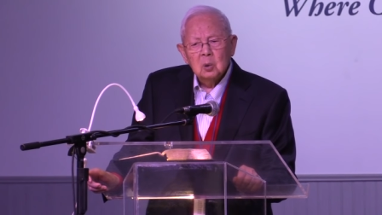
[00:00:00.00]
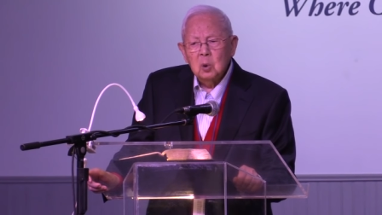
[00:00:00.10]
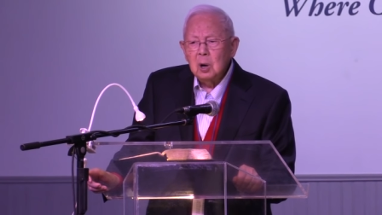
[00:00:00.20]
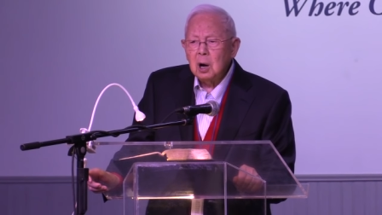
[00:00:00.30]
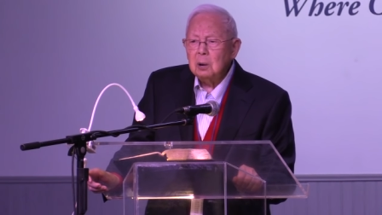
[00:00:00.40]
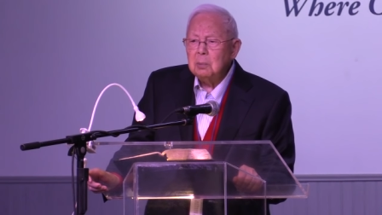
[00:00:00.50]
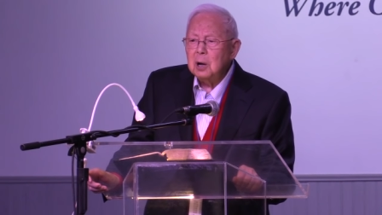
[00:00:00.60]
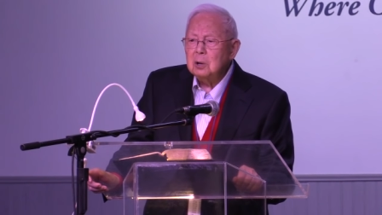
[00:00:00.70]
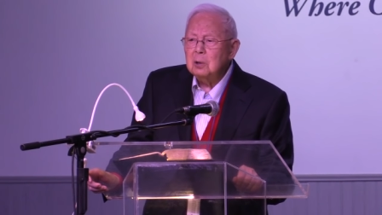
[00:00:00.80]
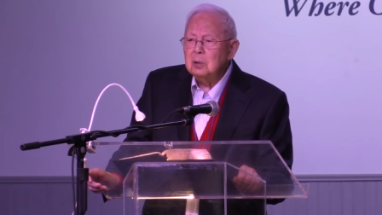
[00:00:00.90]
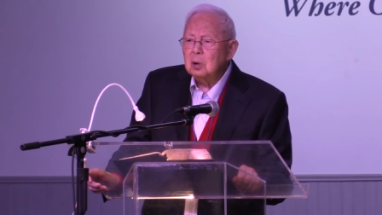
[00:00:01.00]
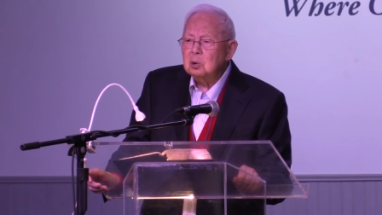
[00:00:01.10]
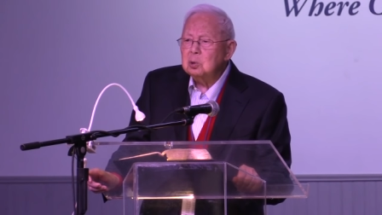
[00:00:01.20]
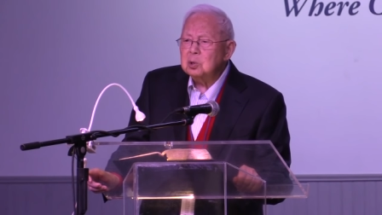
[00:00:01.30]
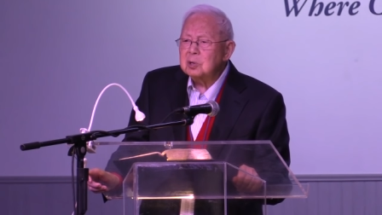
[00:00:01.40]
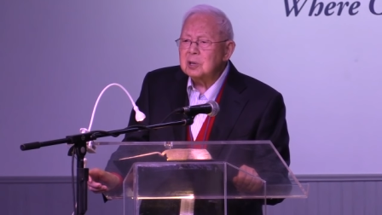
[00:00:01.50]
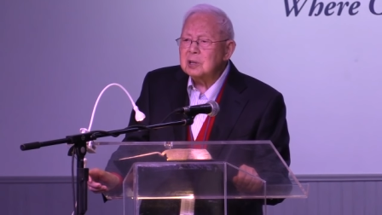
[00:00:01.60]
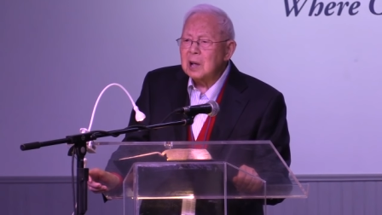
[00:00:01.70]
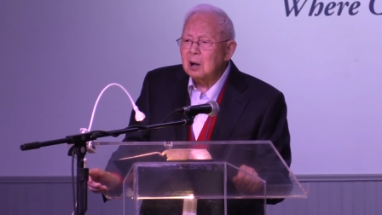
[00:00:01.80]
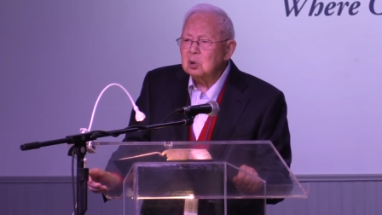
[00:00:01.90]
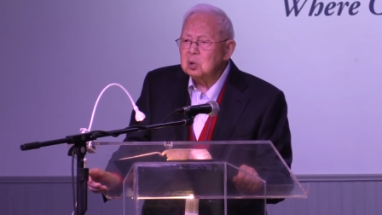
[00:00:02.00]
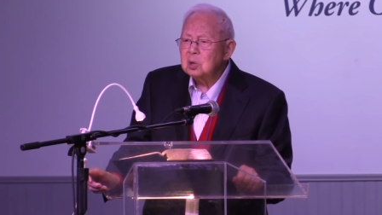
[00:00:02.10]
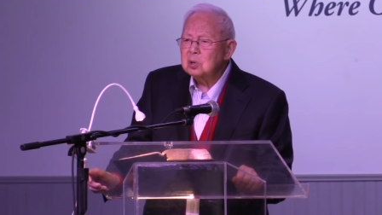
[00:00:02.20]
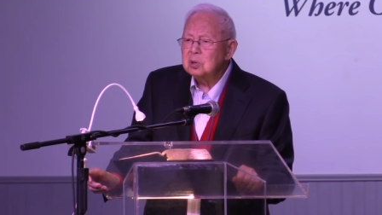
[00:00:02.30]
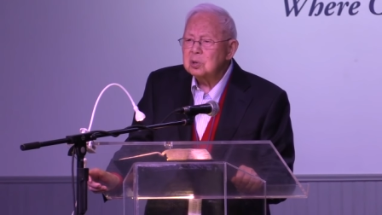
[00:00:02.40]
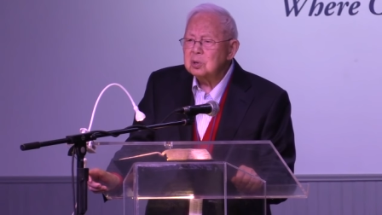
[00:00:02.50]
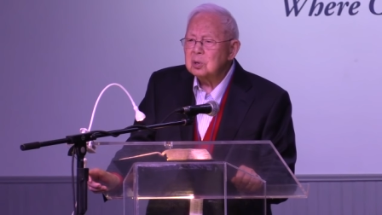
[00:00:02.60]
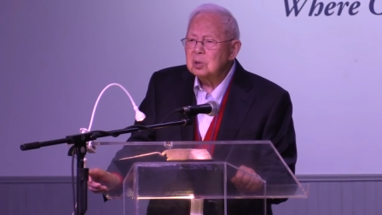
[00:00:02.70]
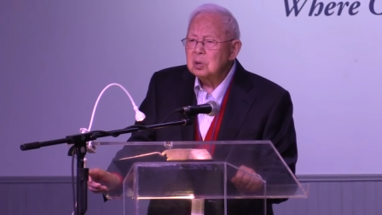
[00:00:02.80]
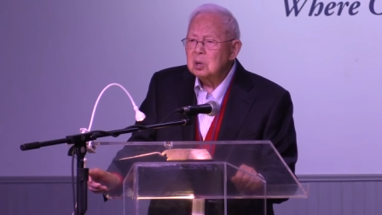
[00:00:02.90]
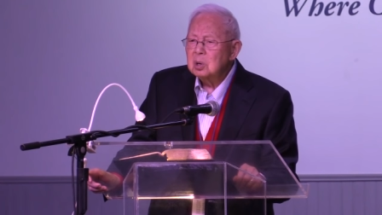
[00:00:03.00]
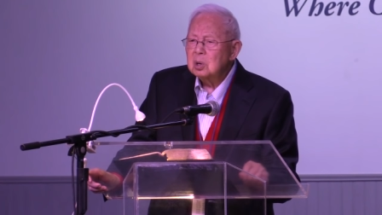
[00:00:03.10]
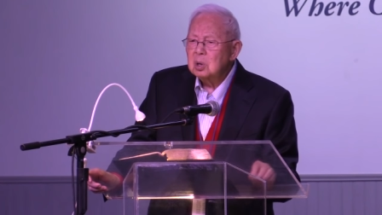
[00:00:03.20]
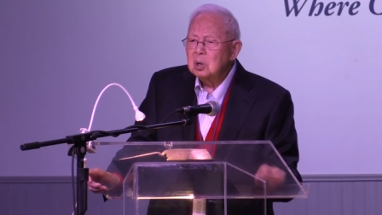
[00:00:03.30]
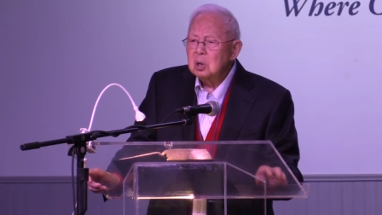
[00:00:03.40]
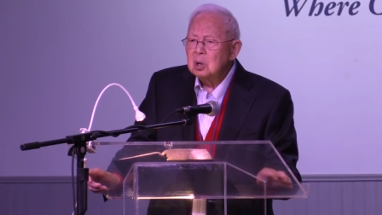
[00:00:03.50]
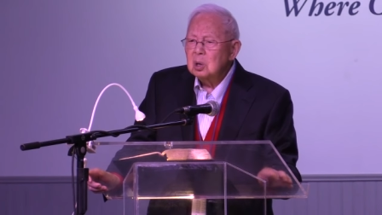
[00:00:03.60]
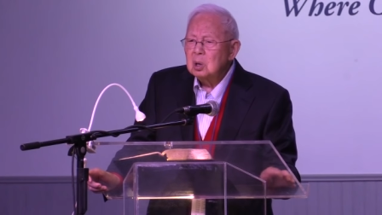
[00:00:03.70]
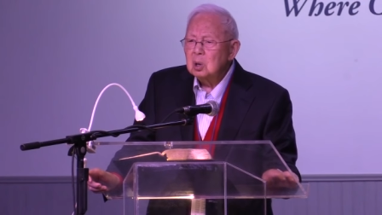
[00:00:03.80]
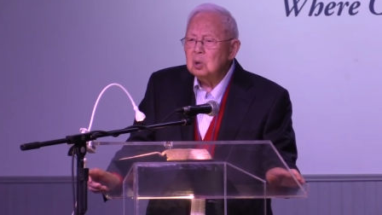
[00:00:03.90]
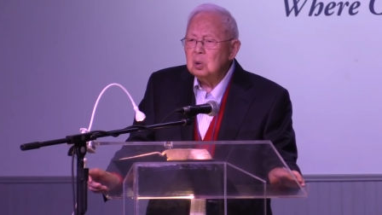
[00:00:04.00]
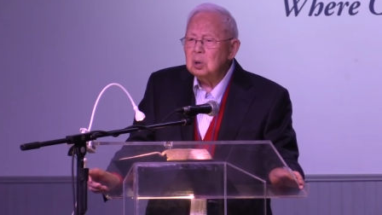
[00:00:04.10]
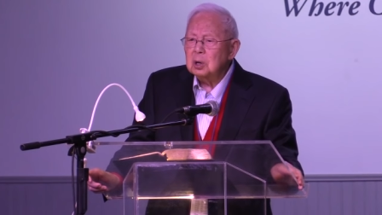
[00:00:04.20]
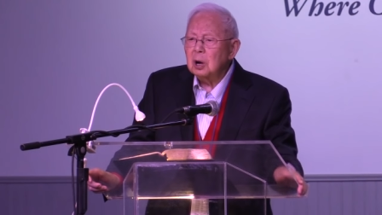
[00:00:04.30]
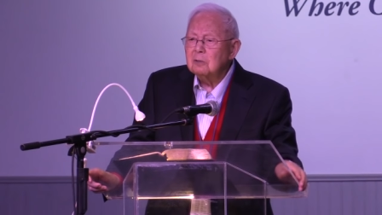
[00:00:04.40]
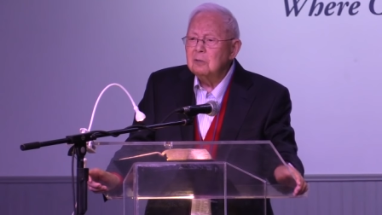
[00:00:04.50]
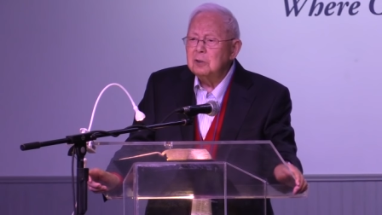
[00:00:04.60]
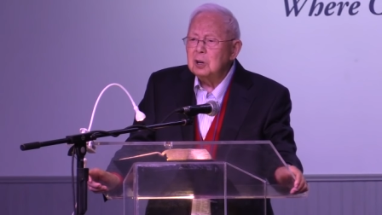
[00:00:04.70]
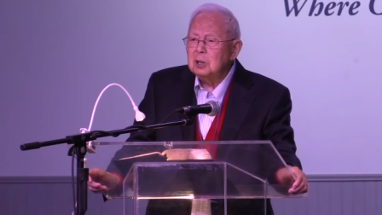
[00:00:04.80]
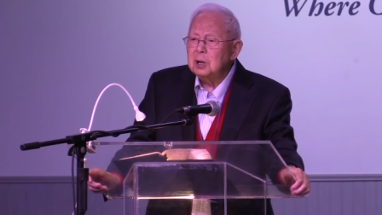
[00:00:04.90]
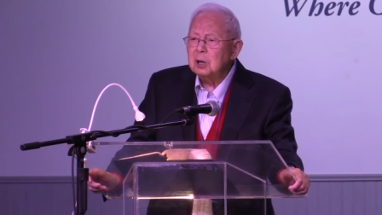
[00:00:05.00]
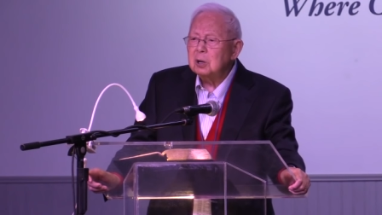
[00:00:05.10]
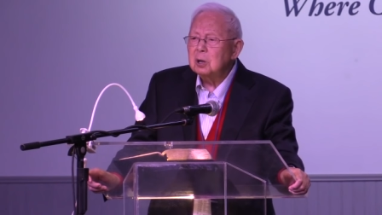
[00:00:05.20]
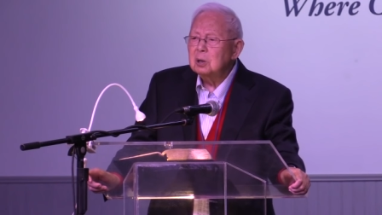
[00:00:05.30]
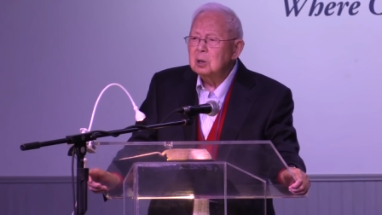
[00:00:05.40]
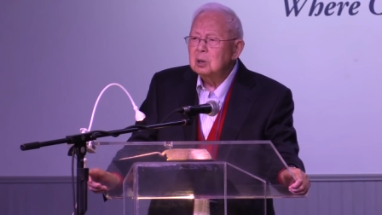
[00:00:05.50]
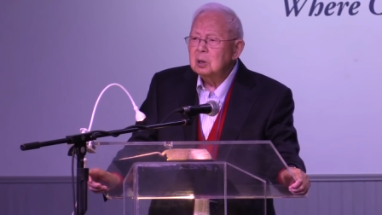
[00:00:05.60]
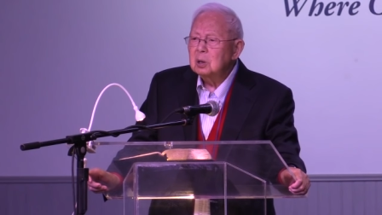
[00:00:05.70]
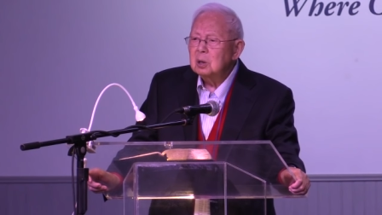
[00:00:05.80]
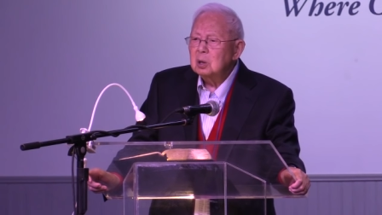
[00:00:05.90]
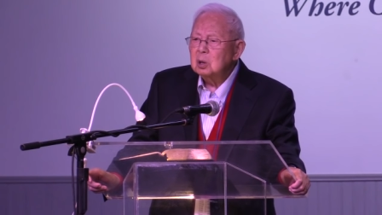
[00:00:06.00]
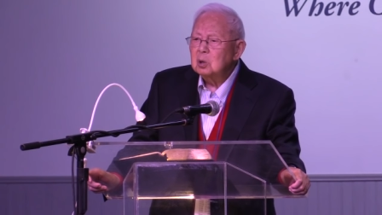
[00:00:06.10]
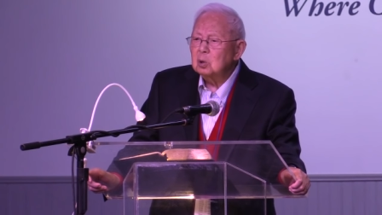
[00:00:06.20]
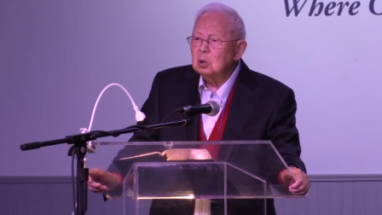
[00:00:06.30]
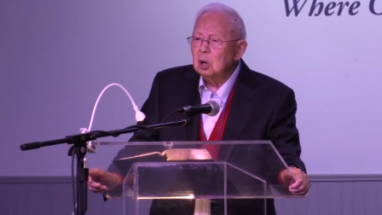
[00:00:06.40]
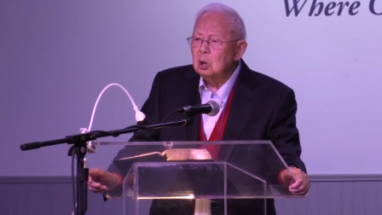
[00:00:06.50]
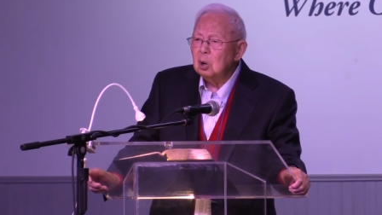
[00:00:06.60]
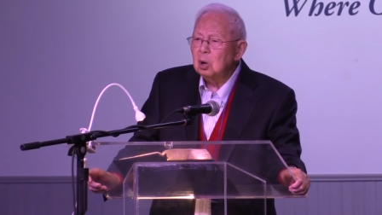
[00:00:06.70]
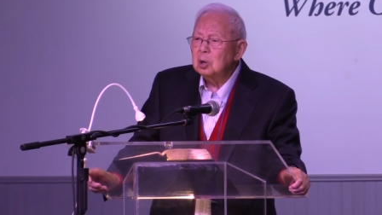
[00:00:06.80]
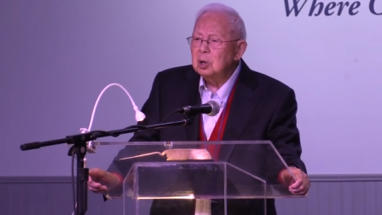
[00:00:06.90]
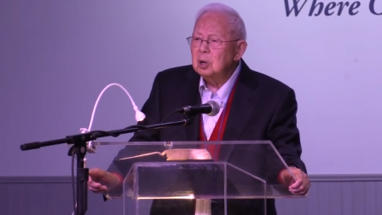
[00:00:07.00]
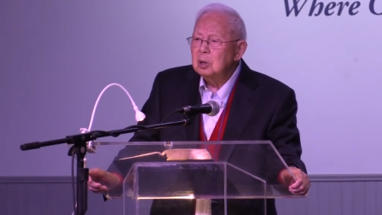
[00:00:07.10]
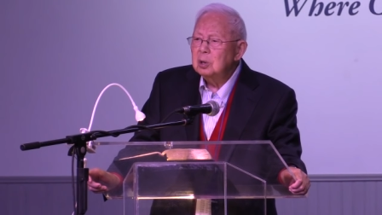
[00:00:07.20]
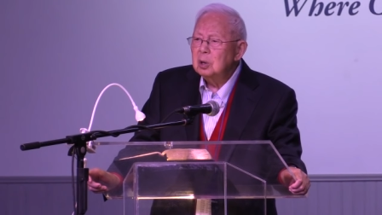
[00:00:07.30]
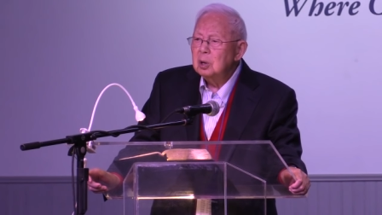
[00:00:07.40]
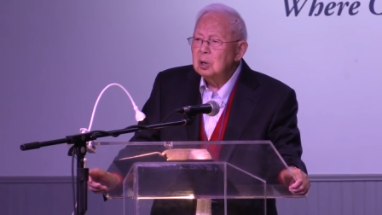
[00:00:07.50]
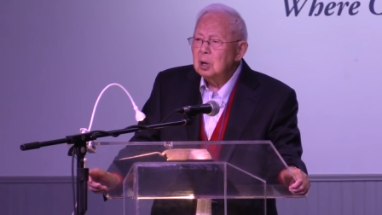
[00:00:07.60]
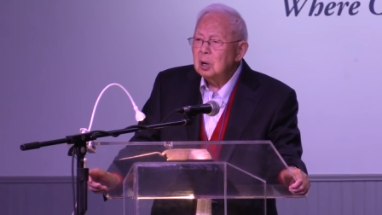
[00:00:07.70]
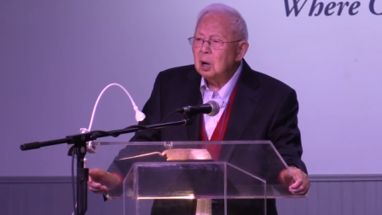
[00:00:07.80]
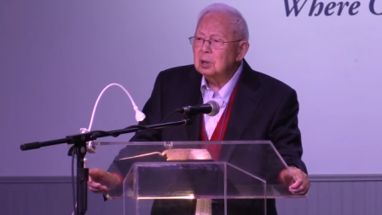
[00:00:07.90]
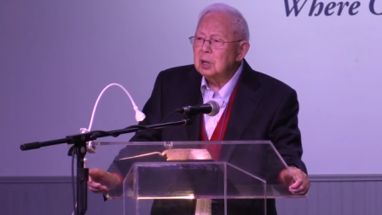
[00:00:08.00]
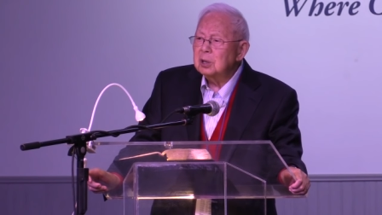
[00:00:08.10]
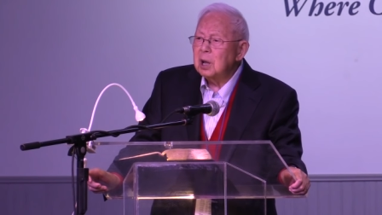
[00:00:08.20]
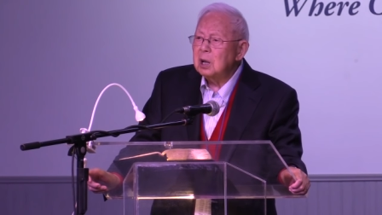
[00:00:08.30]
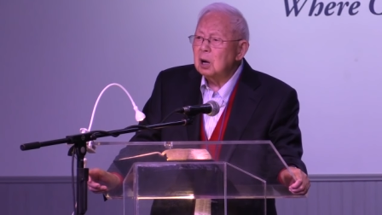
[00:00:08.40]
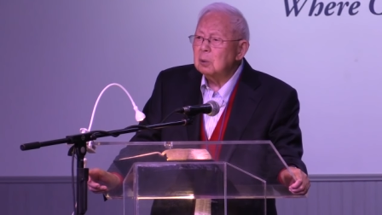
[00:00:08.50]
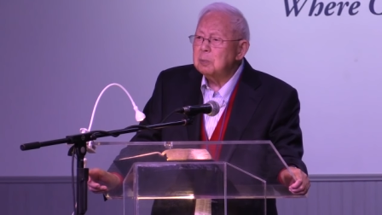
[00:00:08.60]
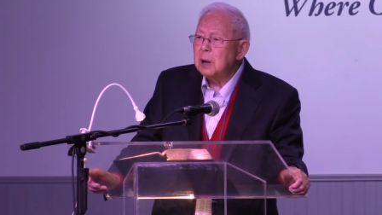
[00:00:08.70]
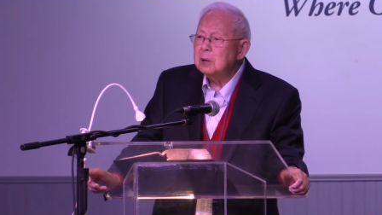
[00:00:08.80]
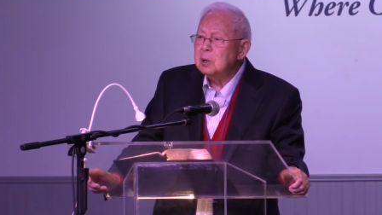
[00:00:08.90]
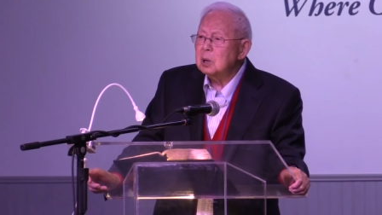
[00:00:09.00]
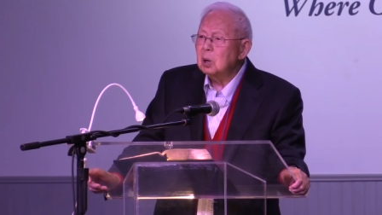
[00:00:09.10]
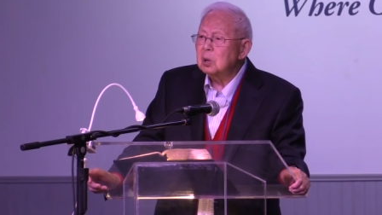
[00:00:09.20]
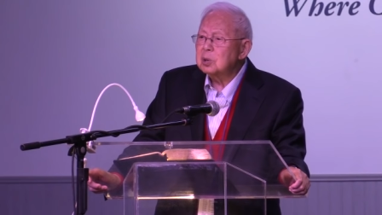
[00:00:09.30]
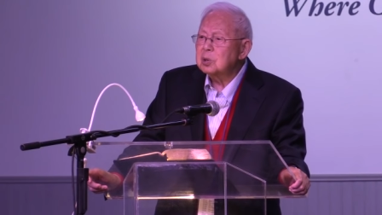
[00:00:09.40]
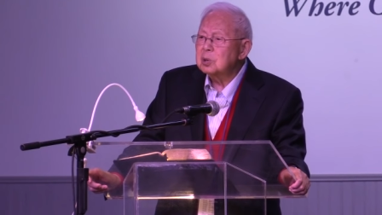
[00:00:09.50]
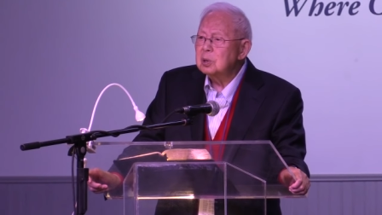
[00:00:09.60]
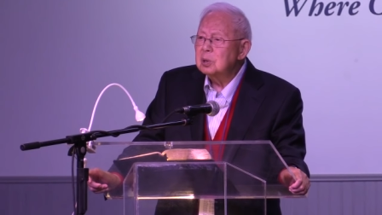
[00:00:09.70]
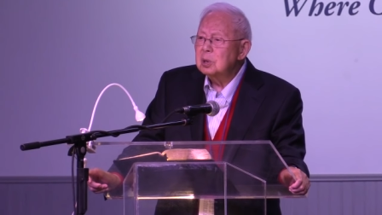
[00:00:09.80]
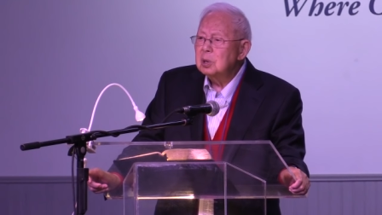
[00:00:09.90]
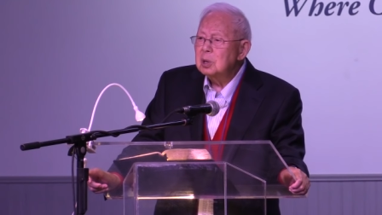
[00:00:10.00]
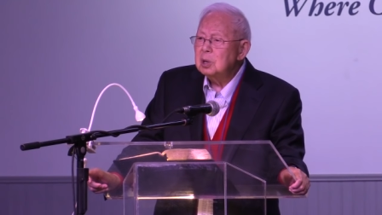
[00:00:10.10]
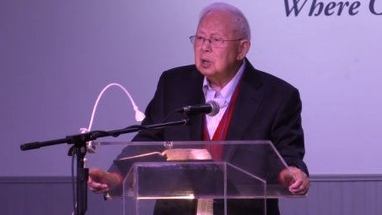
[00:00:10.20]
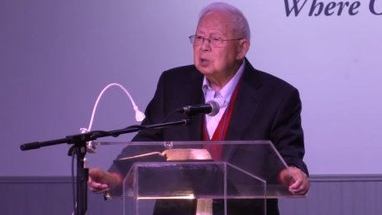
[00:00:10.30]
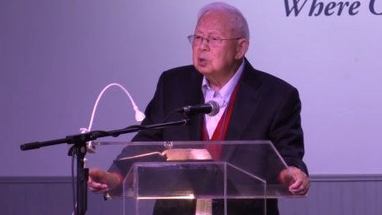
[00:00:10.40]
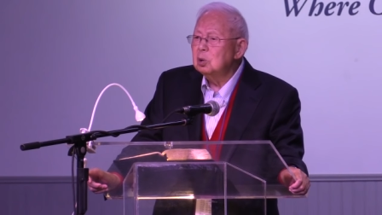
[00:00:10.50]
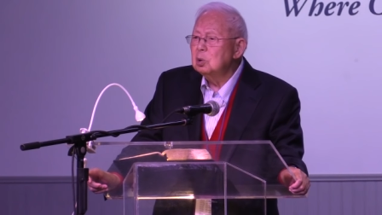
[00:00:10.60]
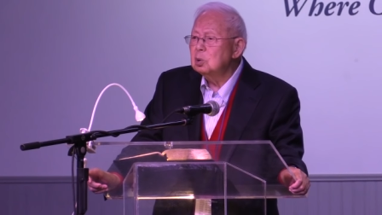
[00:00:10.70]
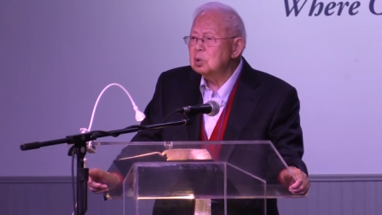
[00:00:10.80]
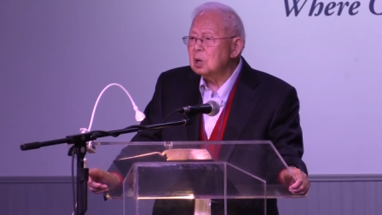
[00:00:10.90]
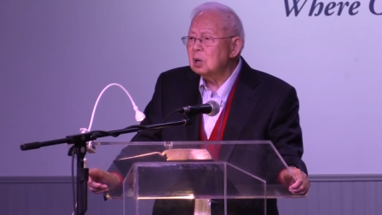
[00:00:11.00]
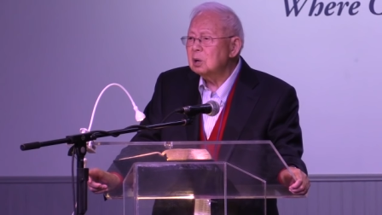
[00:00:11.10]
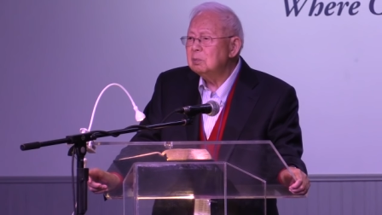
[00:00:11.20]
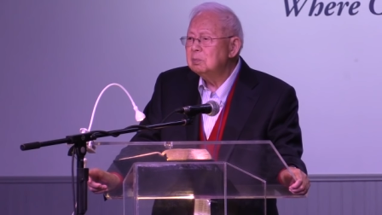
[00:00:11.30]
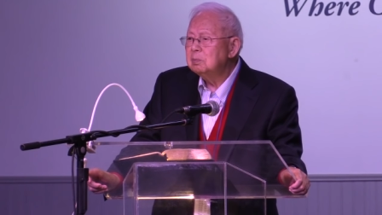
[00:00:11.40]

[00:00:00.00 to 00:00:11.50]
were among those thousands who were converted to the Lord on the day of Pentecost in Jerusalem.